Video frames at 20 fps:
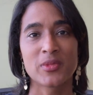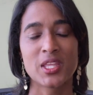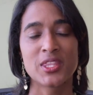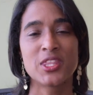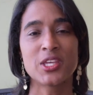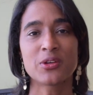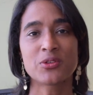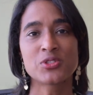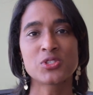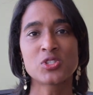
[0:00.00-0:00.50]

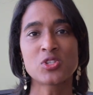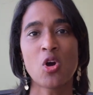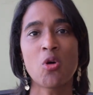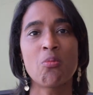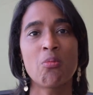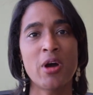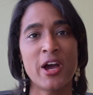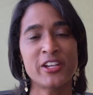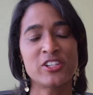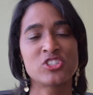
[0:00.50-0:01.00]
there's so
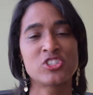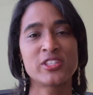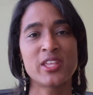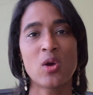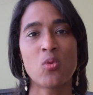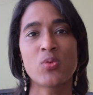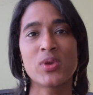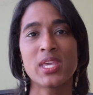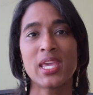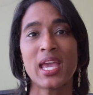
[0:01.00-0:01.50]
much
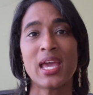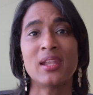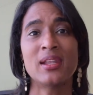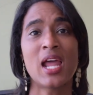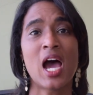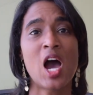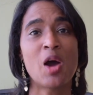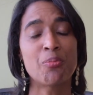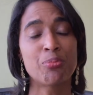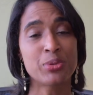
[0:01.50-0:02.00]
that we
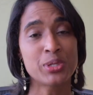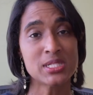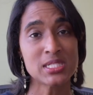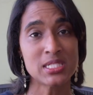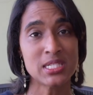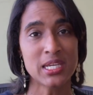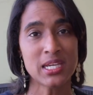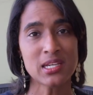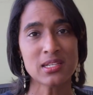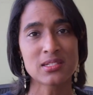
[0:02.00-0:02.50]
cannot
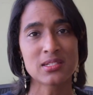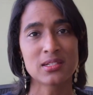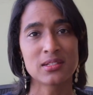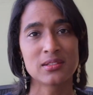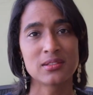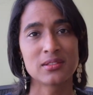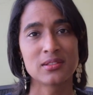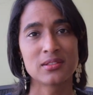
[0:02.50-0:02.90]
predict.